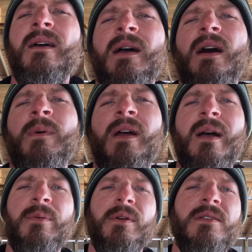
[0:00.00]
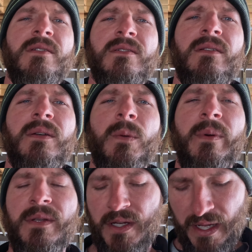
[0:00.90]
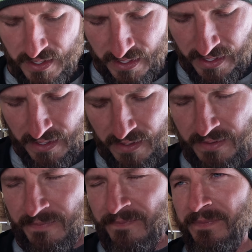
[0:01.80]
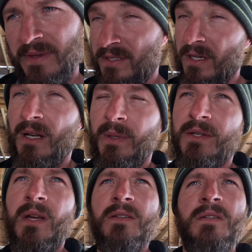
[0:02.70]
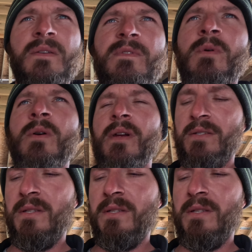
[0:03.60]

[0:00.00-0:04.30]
how my operation's a little bit changing here, and it's going to be changing even more as